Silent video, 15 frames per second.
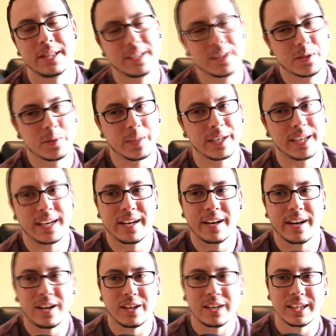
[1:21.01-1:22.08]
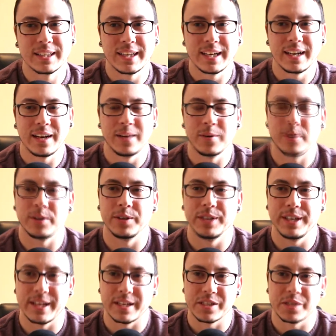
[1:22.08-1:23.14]
this weekend and I'll get that out
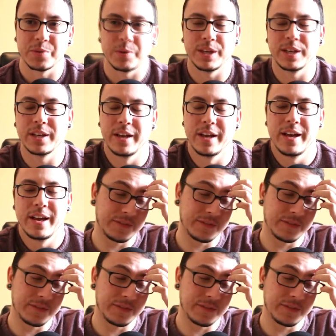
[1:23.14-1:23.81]
early next week.